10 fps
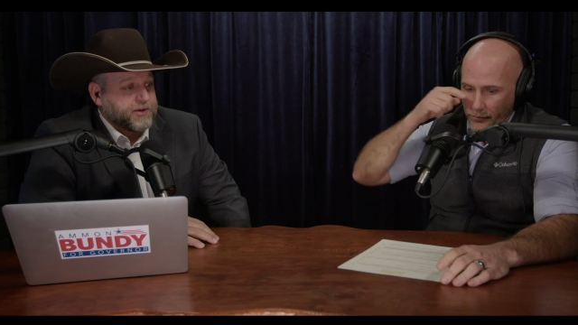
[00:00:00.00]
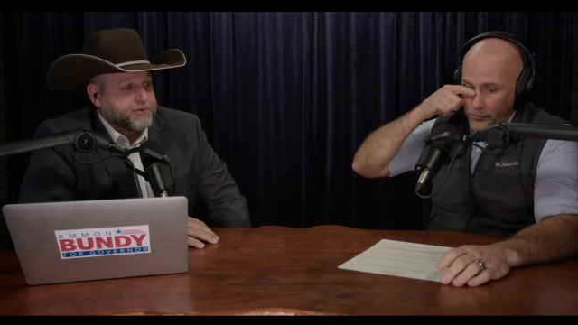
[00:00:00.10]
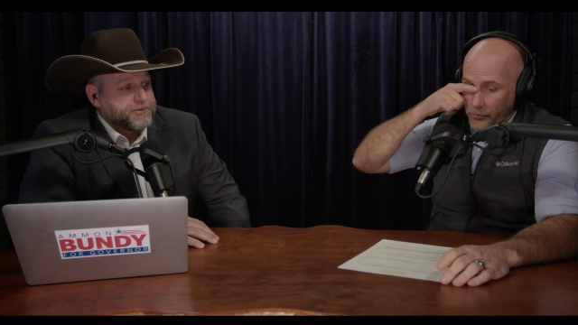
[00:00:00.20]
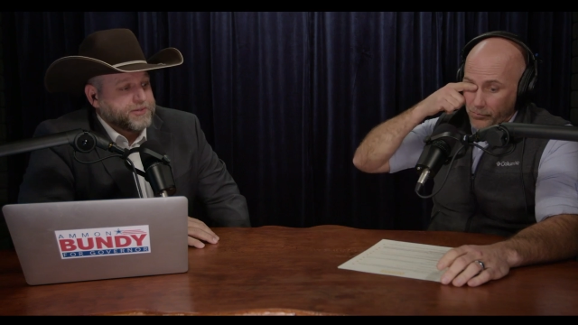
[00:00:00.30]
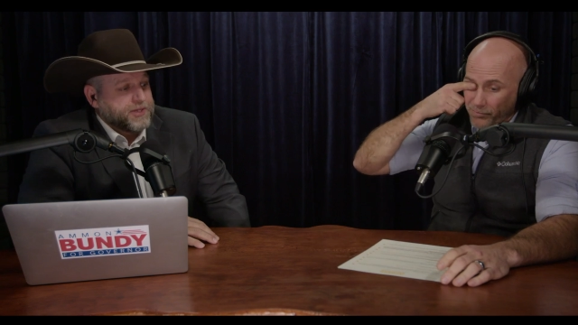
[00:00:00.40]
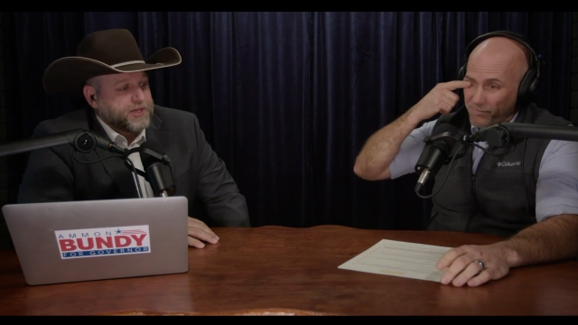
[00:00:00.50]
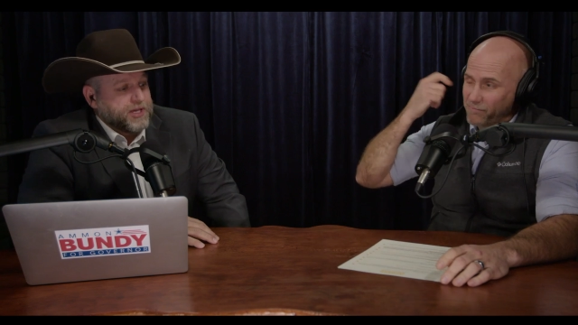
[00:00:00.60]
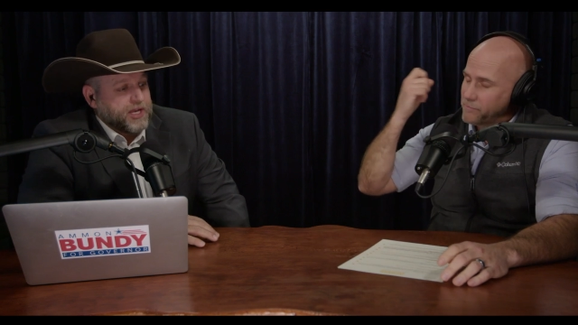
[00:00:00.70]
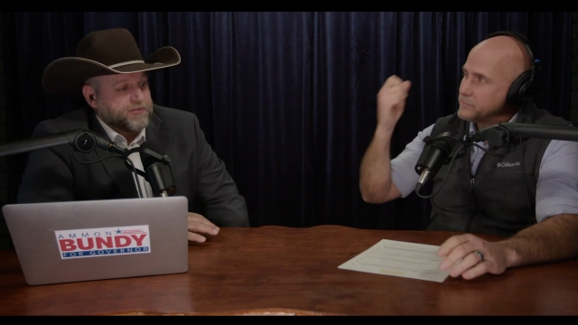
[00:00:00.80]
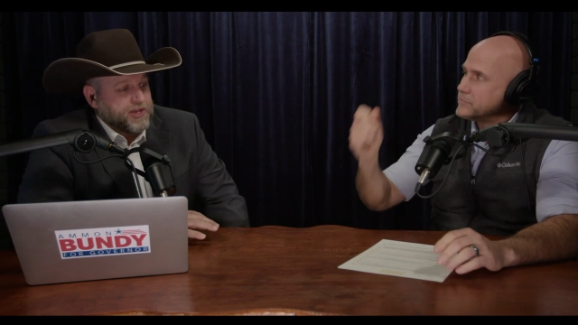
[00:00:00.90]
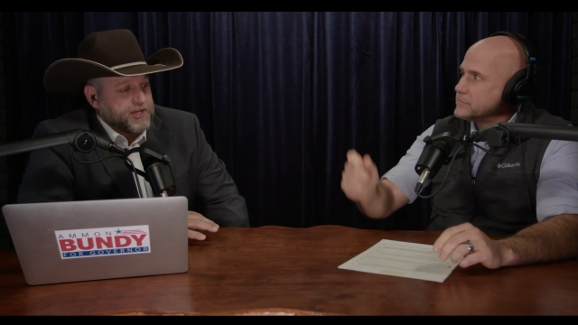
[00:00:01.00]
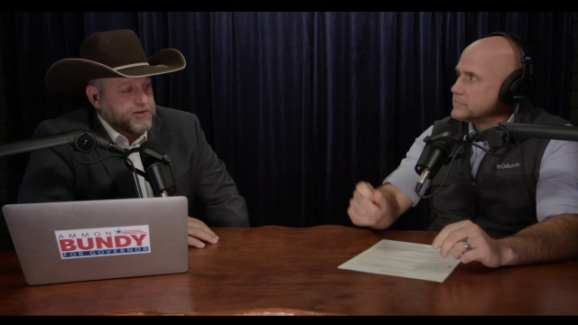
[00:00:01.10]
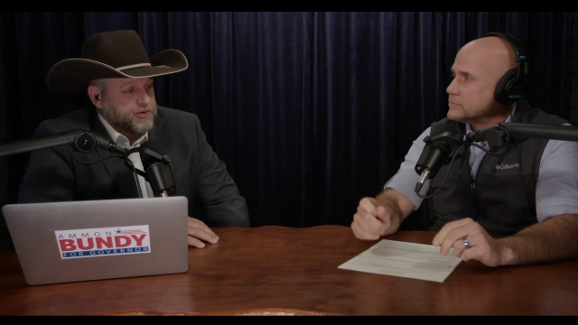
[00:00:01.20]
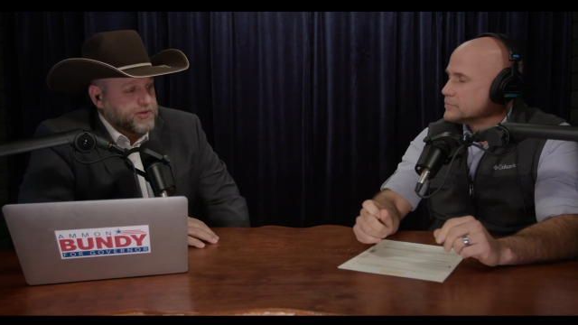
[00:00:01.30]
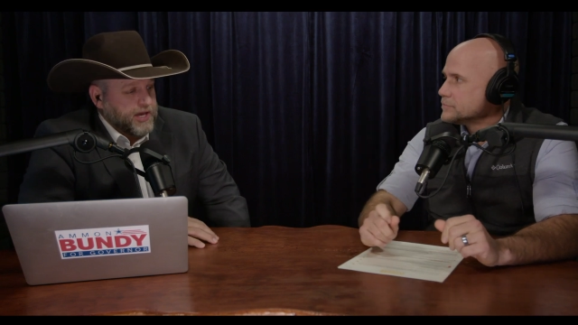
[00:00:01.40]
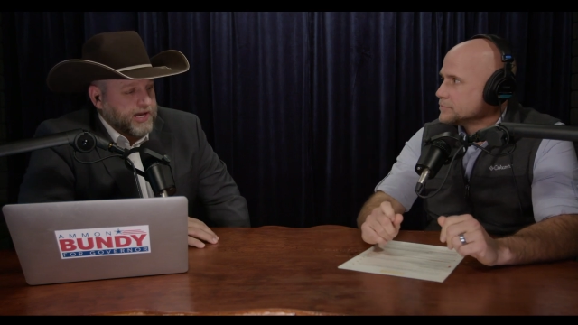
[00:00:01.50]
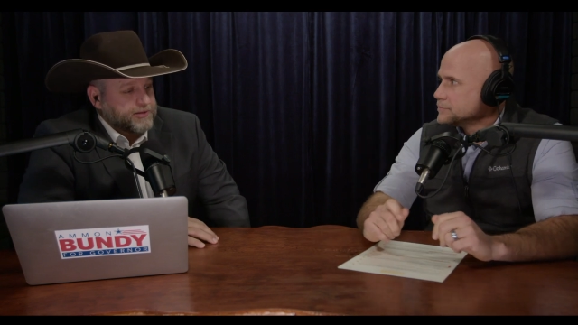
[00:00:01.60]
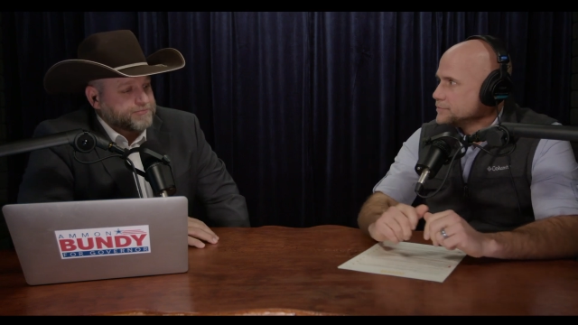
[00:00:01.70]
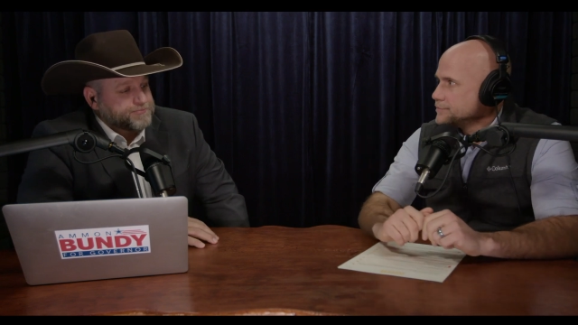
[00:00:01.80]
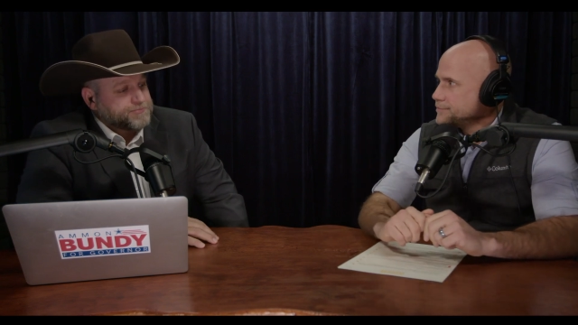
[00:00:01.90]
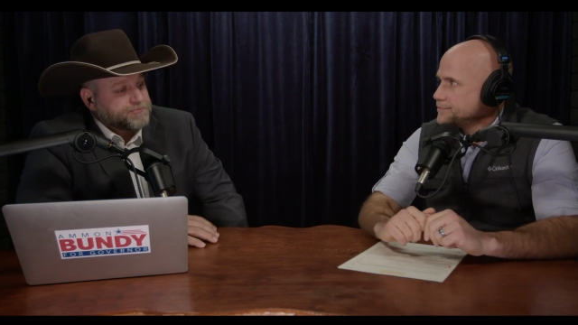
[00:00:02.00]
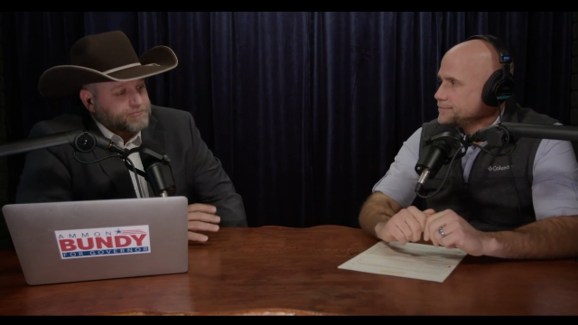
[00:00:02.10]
Speaker 1: Idaho? And if they do that,